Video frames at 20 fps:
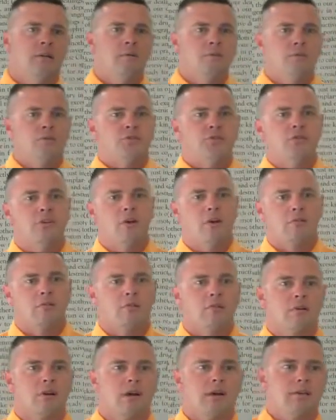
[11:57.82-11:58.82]
What's your yard
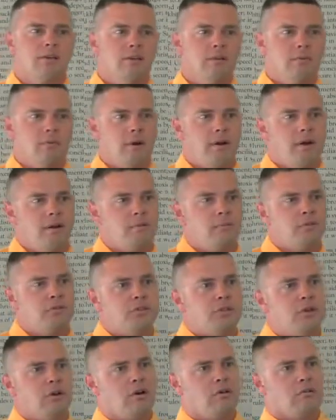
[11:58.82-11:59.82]
look like year round?
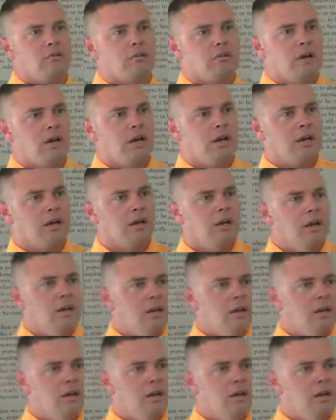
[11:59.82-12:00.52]
What's your yard look like